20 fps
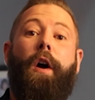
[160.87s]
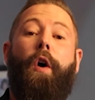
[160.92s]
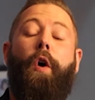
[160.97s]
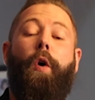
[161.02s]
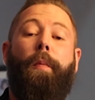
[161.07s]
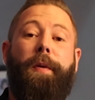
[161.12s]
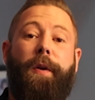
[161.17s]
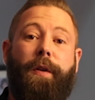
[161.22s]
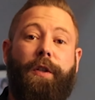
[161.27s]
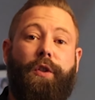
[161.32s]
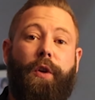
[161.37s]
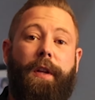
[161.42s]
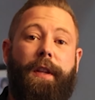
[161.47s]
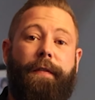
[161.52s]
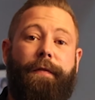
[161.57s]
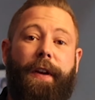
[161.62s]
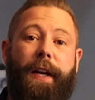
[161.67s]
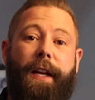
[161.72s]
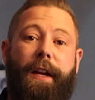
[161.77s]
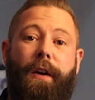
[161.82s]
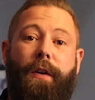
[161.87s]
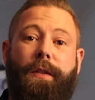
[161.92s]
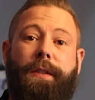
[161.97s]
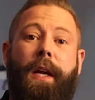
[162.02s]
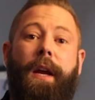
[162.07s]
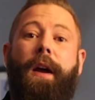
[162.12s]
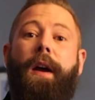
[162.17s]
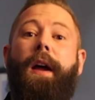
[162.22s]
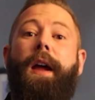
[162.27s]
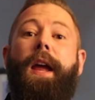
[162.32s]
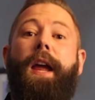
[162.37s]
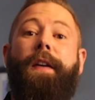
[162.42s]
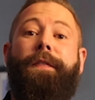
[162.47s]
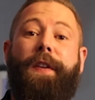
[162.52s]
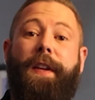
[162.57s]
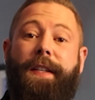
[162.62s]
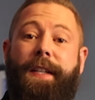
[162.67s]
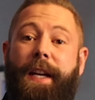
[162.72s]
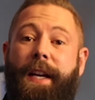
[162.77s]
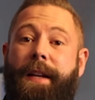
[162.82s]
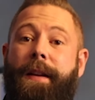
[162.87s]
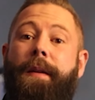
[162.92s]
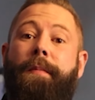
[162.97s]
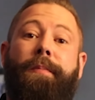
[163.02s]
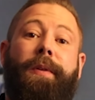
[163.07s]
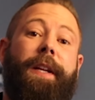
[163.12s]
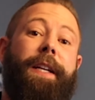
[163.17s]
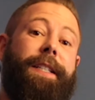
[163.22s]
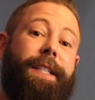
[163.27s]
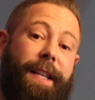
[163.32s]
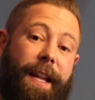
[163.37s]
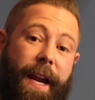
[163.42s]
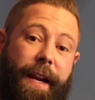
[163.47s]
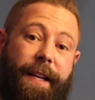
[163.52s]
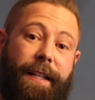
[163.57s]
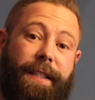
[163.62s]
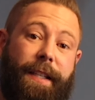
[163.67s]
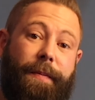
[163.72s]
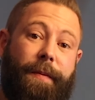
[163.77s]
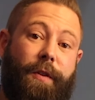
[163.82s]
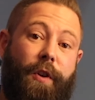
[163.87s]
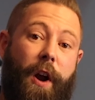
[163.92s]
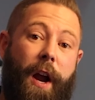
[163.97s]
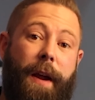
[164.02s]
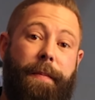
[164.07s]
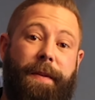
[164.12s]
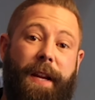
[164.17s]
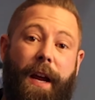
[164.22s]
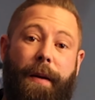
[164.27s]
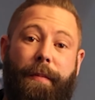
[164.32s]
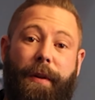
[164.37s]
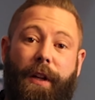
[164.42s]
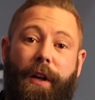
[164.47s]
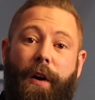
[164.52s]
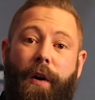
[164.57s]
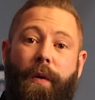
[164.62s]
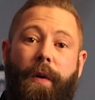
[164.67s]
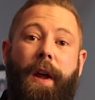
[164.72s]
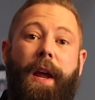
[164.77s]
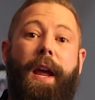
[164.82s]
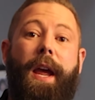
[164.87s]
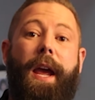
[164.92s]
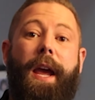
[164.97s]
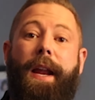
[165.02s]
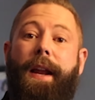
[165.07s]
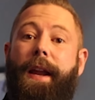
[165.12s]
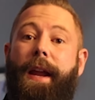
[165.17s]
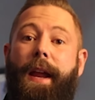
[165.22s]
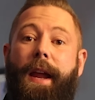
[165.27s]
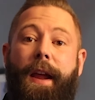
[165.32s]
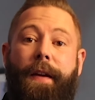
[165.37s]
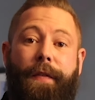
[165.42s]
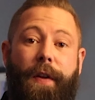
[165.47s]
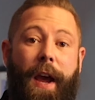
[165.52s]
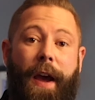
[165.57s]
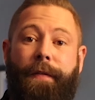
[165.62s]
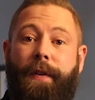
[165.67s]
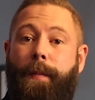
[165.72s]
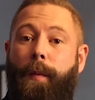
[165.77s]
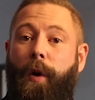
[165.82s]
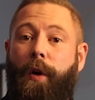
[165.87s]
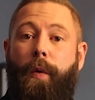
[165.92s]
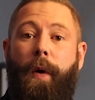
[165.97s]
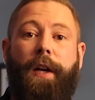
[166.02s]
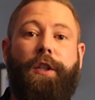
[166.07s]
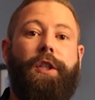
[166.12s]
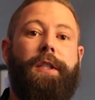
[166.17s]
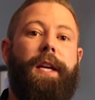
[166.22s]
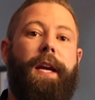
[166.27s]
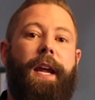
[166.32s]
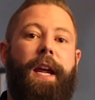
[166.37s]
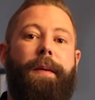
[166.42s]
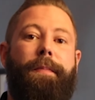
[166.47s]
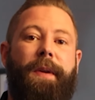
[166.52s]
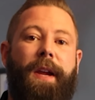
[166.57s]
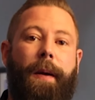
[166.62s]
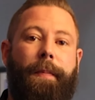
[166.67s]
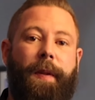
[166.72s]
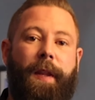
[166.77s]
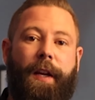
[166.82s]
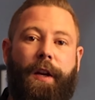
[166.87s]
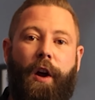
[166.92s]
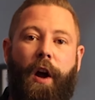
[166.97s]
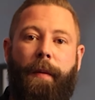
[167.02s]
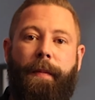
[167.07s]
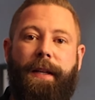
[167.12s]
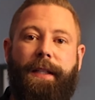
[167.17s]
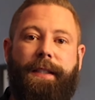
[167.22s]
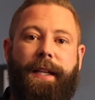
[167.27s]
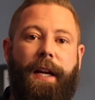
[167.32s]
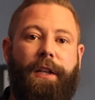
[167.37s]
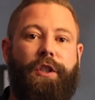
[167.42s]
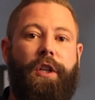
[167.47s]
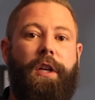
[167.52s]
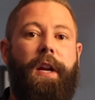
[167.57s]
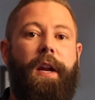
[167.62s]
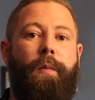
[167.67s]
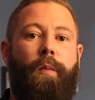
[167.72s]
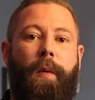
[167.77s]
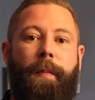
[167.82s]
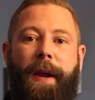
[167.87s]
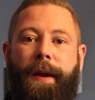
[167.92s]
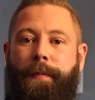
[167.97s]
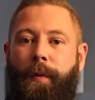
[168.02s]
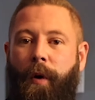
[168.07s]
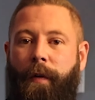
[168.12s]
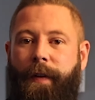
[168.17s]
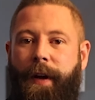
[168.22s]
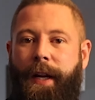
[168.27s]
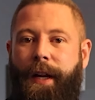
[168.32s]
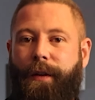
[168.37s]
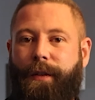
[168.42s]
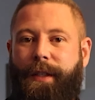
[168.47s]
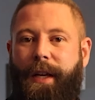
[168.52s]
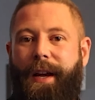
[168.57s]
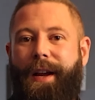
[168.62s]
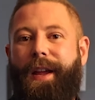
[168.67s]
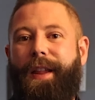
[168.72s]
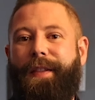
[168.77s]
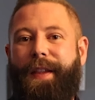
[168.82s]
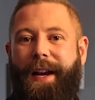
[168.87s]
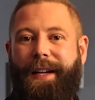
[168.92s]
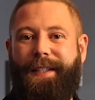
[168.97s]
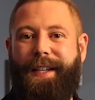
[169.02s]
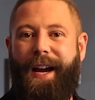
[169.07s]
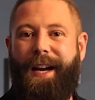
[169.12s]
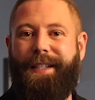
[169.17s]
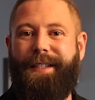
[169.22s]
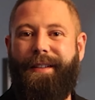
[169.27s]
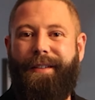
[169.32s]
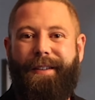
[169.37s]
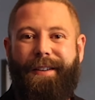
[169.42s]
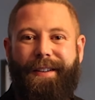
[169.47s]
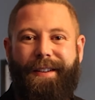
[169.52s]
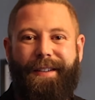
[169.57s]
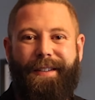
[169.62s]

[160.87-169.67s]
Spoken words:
Hope you enjoyed the videos. If you did, please like and subscribe down below. And if you have any more questions, hit me up in the comment section and we'll make more videos. Thanks, guys.